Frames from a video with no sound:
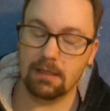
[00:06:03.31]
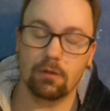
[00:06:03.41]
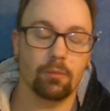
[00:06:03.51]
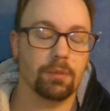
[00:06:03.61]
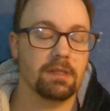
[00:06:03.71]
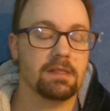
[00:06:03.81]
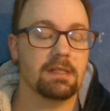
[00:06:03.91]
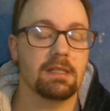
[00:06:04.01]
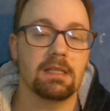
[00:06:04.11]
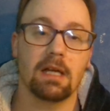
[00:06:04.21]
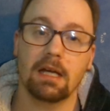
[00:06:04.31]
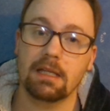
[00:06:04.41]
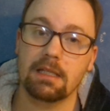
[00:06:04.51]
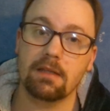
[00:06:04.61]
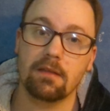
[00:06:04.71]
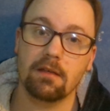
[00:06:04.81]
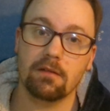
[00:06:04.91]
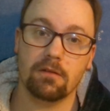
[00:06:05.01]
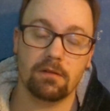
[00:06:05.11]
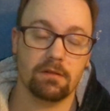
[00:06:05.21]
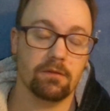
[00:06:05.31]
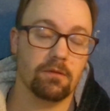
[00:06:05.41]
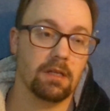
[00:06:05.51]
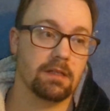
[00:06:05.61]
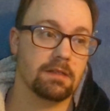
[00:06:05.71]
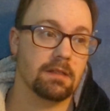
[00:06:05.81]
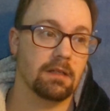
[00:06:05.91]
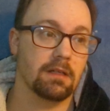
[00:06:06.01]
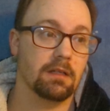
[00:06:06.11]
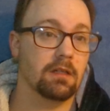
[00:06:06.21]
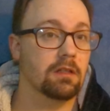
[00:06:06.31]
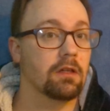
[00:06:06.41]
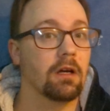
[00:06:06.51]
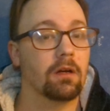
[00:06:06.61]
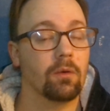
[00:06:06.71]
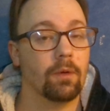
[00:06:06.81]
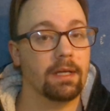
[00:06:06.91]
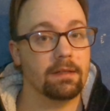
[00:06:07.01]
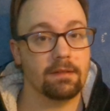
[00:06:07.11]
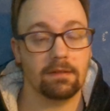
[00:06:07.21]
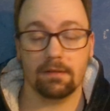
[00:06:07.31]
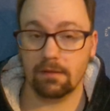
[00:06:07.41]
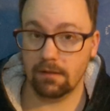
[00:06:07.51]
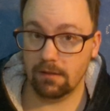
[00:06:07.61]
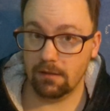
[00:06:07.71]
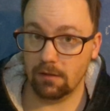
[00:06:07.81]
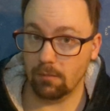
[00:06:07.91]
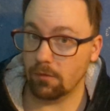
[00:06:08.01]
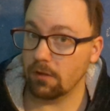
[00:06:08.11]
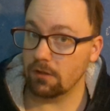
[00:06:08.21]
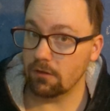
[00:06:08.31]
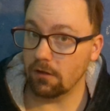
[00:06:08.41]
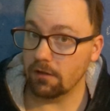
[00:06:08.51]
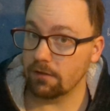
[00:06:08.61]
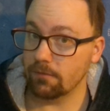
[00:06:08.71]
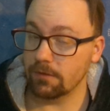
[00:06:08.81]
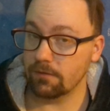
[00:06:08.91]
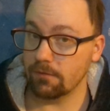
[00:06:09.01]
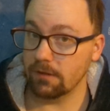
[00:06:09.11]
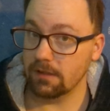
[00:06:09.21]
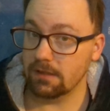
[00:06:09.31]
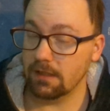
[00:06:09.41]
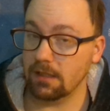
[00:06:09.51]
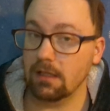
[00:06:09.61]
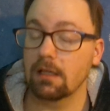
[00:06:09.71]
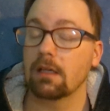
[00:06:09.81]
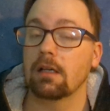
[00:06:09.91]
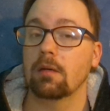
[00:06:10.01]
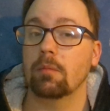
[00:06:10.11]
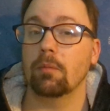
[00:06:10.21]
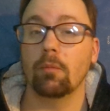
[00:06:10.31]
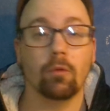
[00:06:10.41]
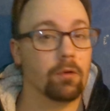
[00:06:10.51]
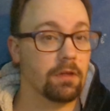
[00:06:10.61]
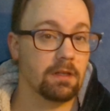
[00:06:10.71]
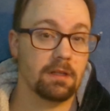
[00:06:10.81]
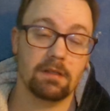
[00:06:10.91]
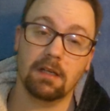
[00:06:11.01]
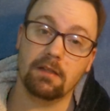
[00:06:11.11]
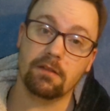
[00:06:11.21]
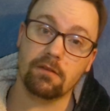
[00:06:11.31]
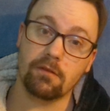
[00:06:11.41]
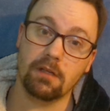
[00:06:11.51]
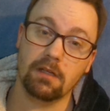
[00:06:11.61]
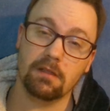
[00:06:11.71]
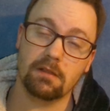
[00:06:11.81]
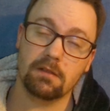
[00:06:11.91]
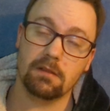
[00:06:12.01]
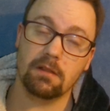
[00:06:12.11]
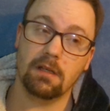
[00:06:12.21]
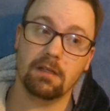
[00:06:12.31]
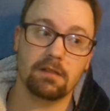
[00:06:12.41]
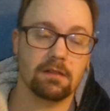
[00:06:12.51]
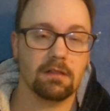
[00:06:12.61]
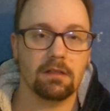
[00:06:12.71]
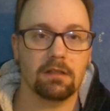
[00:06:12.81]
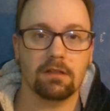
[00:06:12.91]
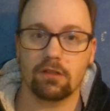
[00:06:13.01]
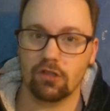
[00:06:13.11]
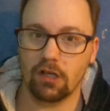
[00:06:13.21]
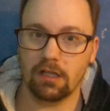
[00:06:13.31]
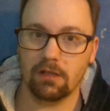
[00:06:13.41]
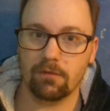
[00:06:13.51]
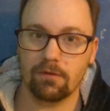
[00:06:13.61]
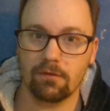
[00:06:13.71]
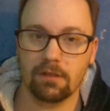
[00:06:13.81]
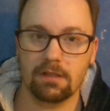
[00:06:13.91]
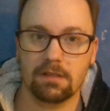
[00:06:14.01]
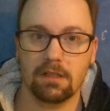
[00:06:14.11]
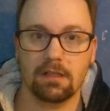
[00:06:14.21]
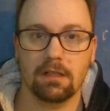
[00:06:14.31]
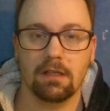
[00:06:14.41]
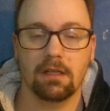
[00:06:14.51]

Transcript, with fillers: It opens in 90 theaters, so that's uh, not quite the number that Jaws was released in, but more than the 10 screens that uh, The Shining was released in.